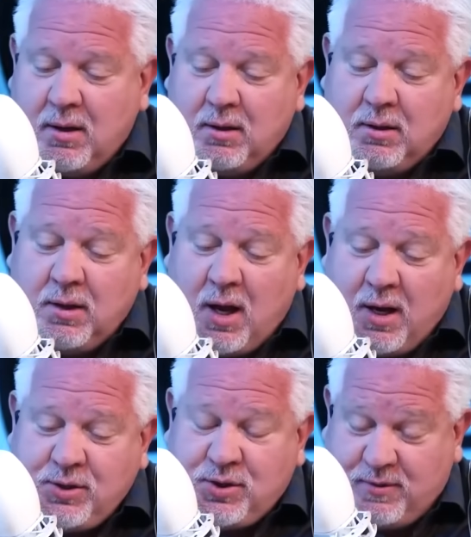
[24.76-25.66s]

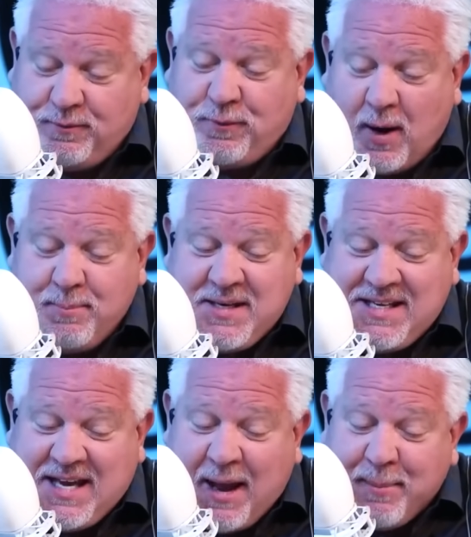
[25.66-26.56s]
launched from
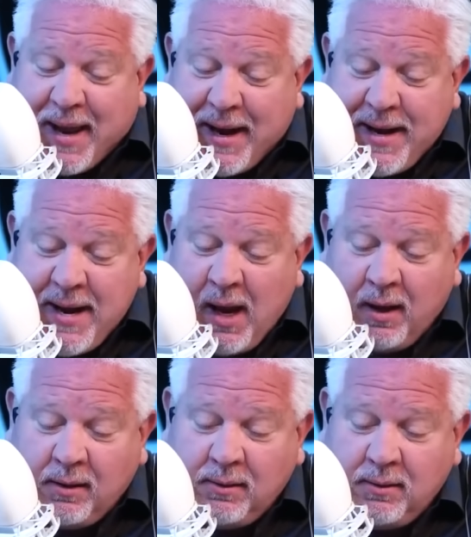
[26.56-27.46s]
Yemen
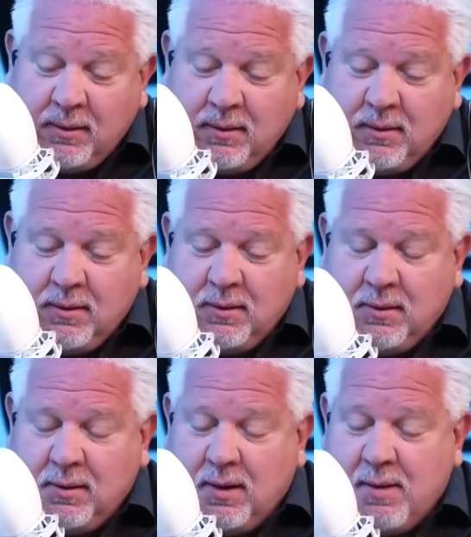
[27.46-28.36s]

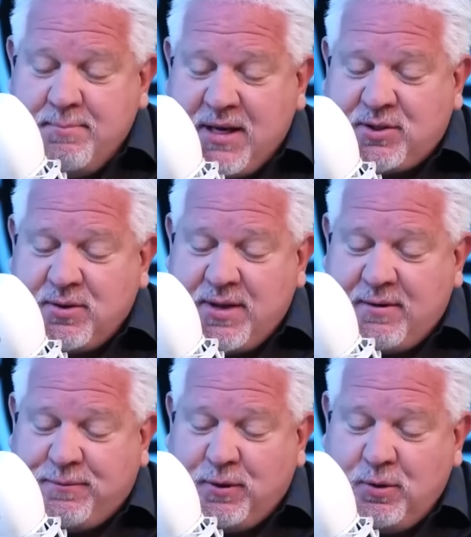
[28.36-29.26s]
a missile
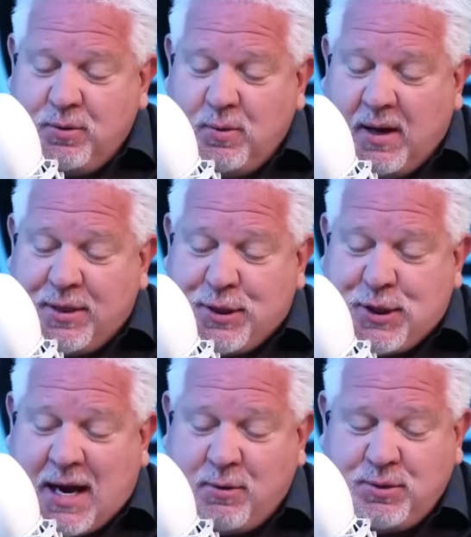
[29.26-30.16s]
that flew a
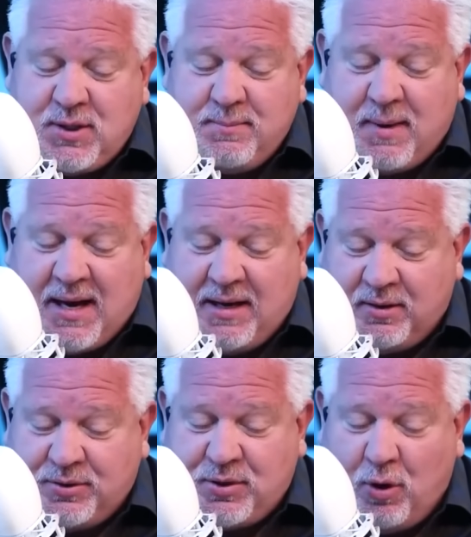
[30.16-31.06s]
thousand
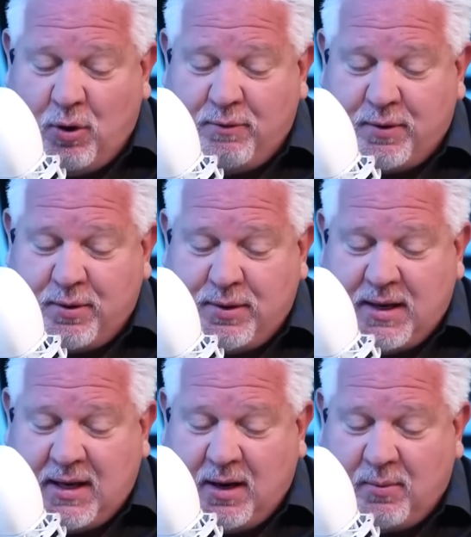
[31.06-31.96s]
miles over
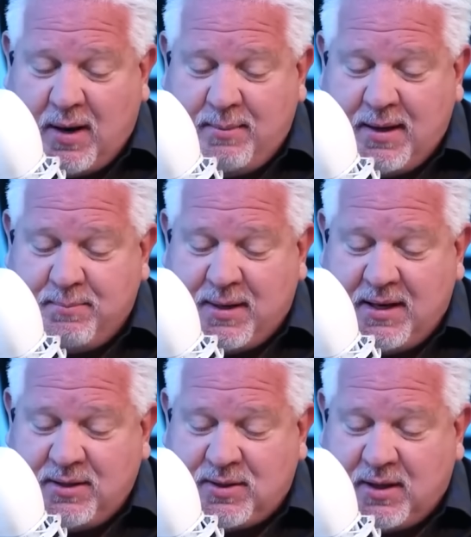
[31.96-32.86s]
the Arabian
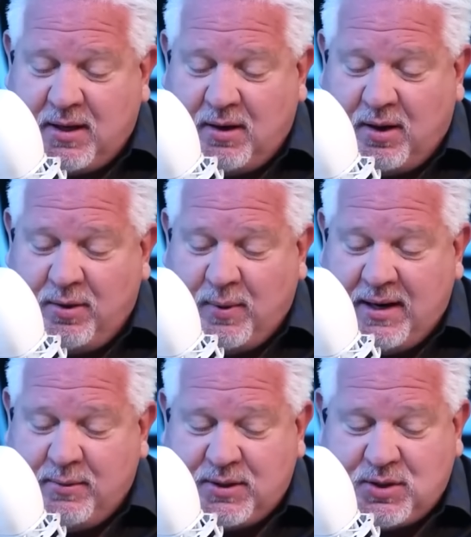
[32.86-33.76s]
Peninsula on the
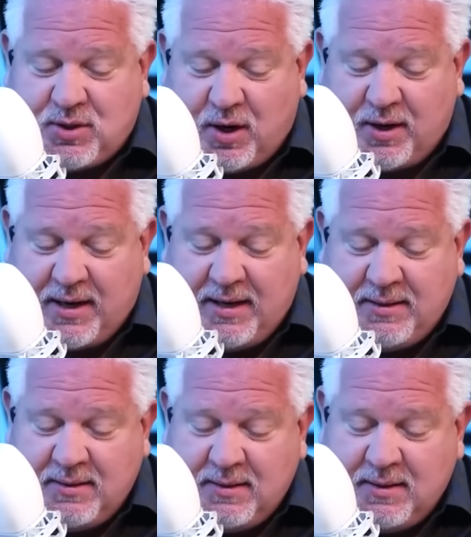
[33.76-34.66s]
way to its
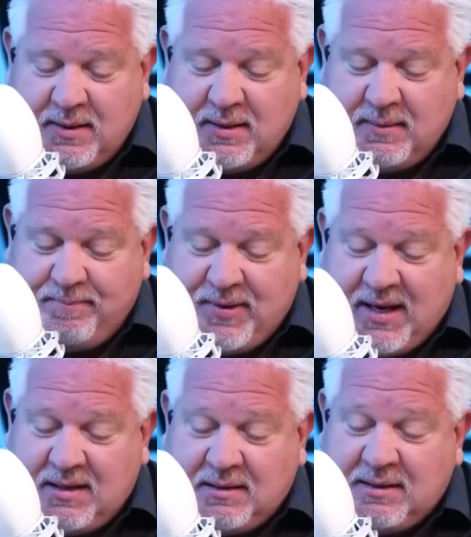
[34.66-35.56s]
target.
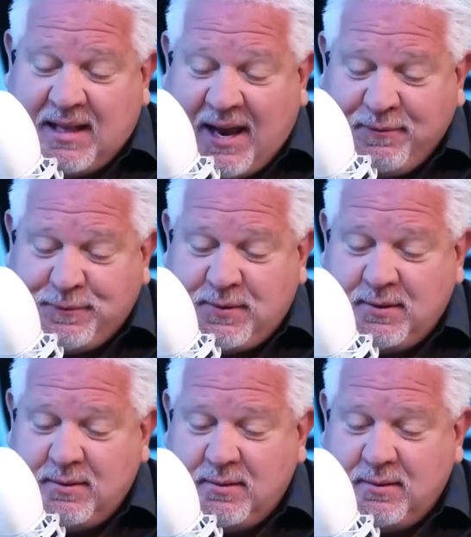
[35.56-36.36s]
It left